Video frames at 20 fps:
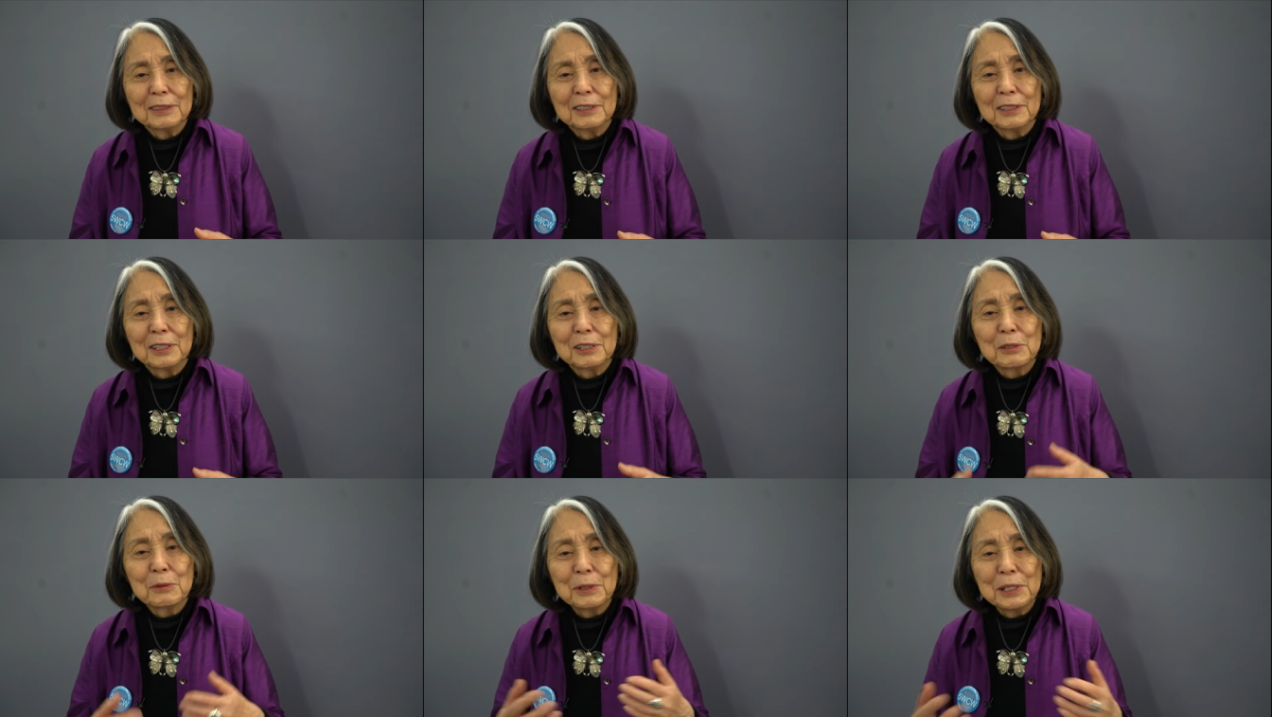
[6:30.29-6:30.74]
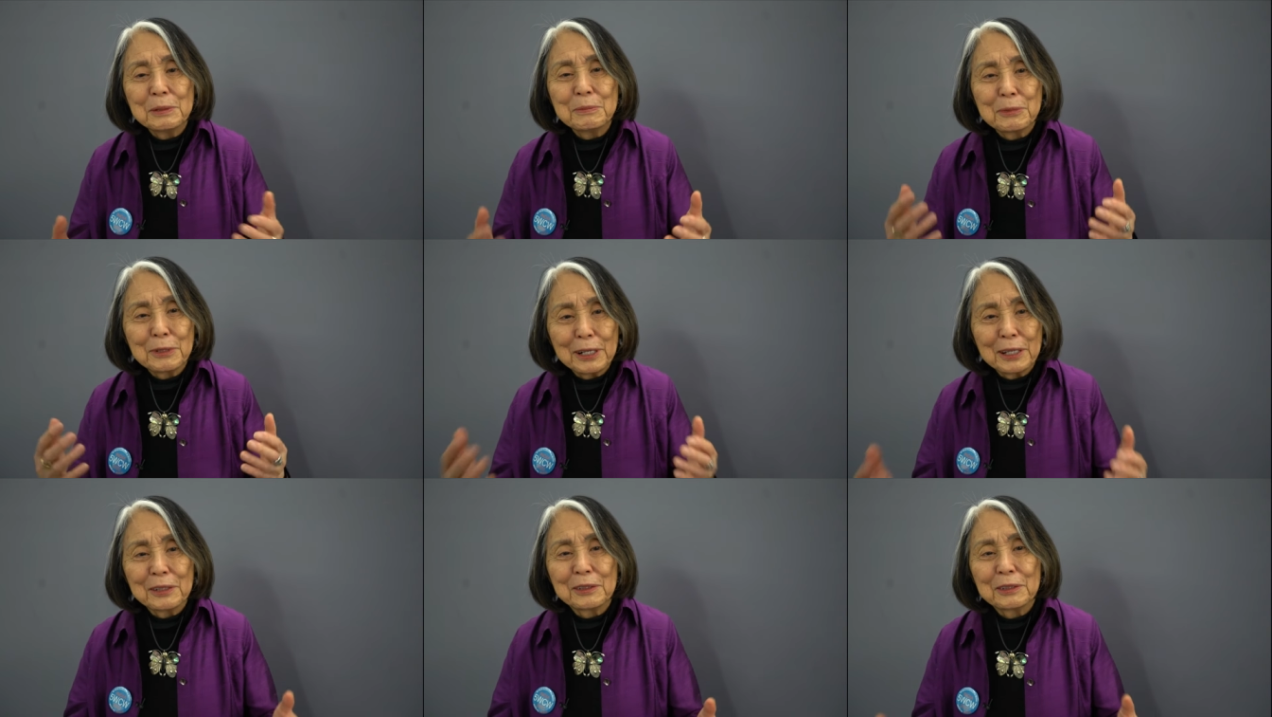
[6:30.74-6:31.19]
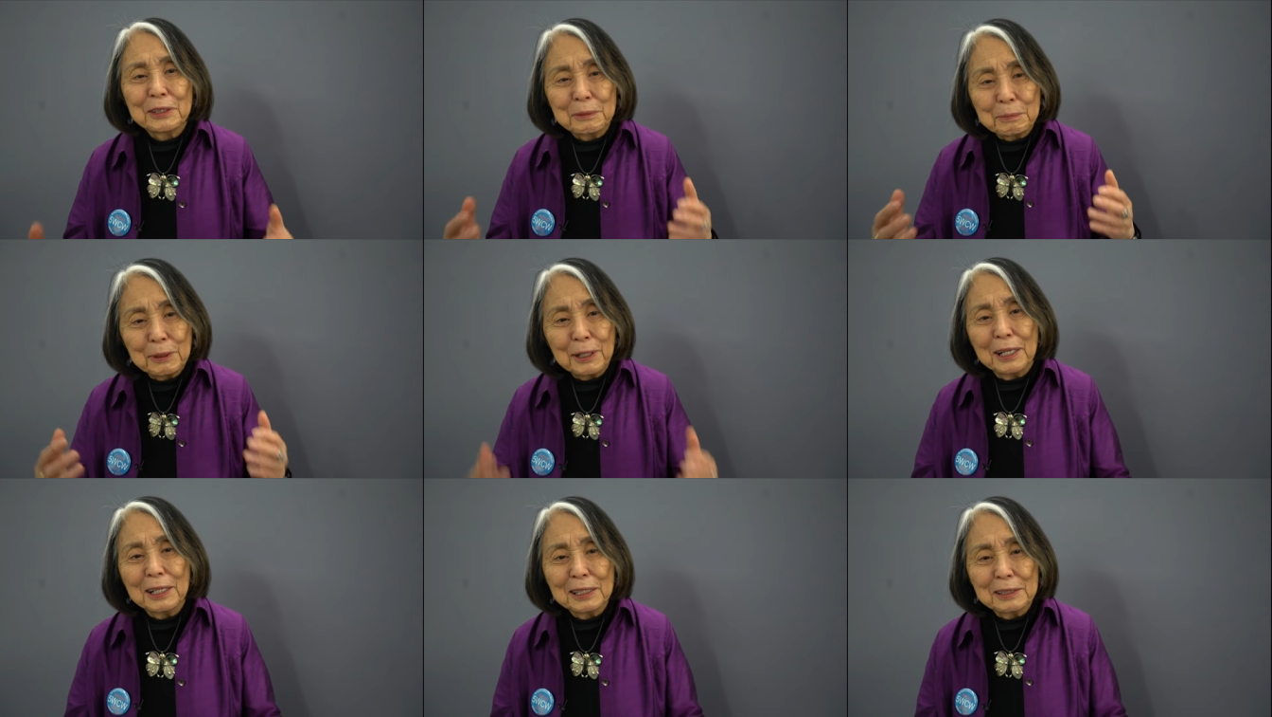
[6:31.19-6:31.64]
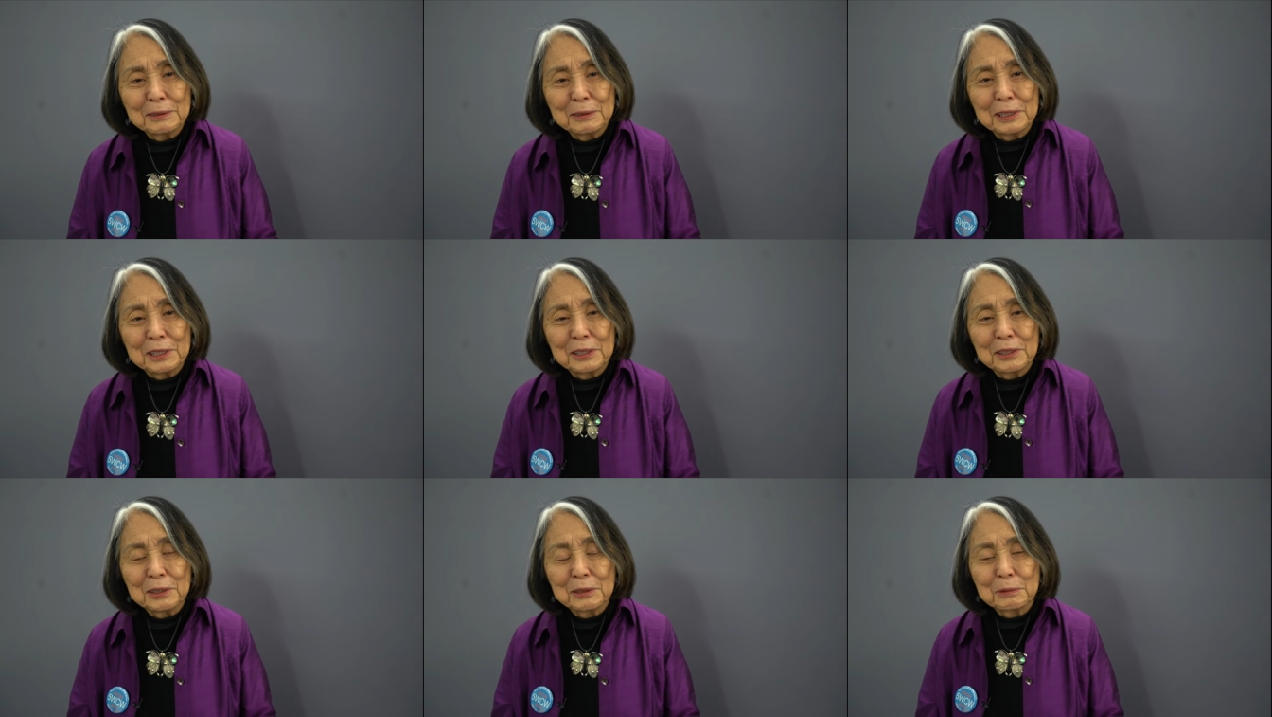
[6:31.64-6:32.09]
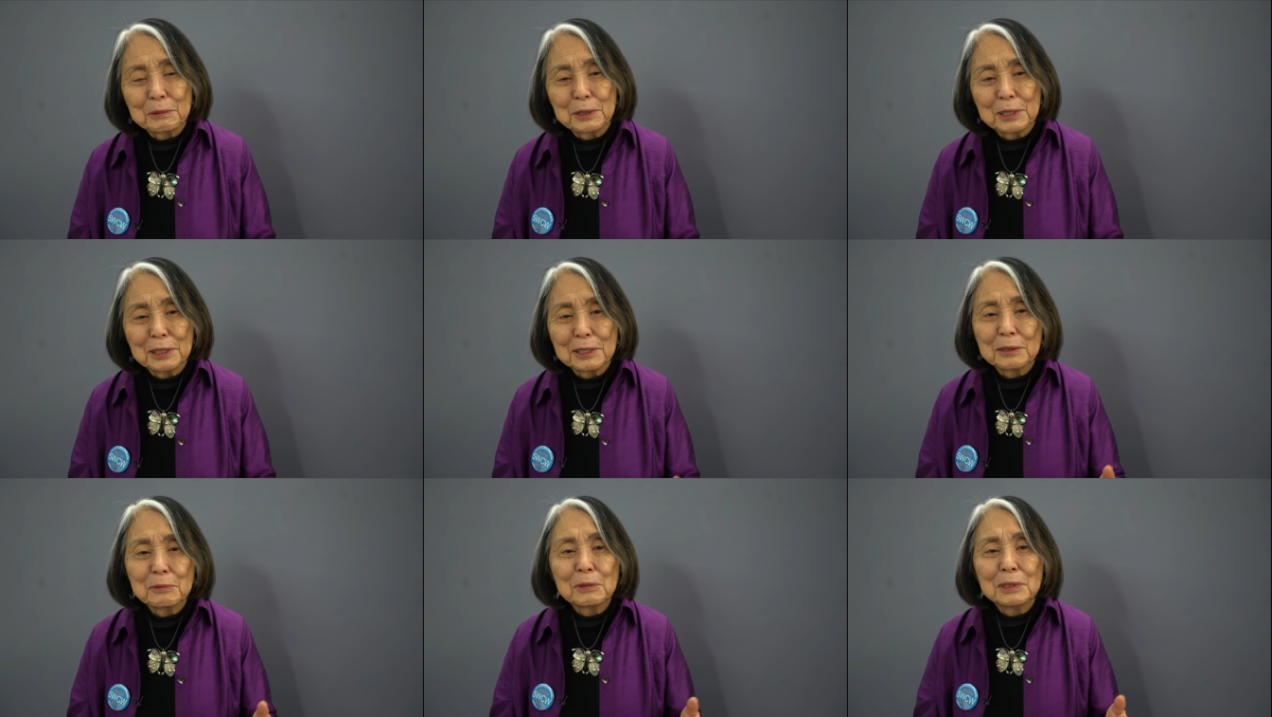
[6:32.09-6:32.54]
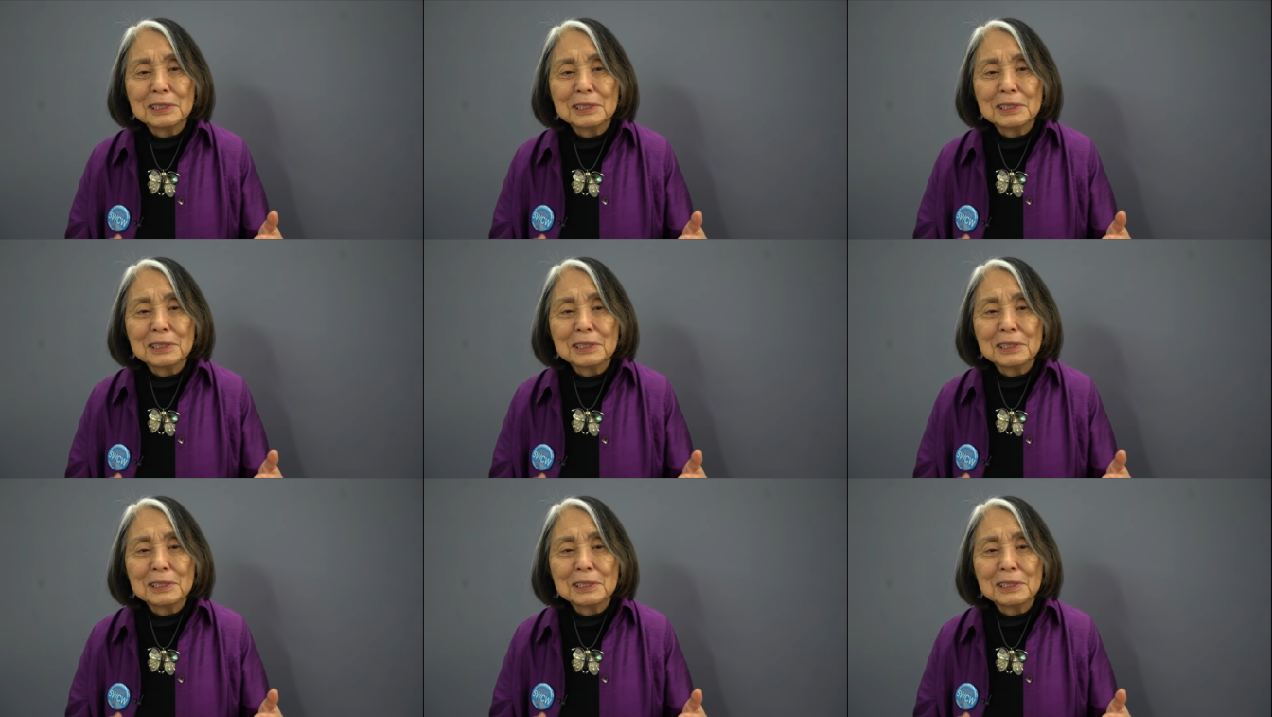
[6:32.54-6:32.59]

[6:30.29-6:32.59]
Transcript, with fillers: her twin brother Apollo, into the world.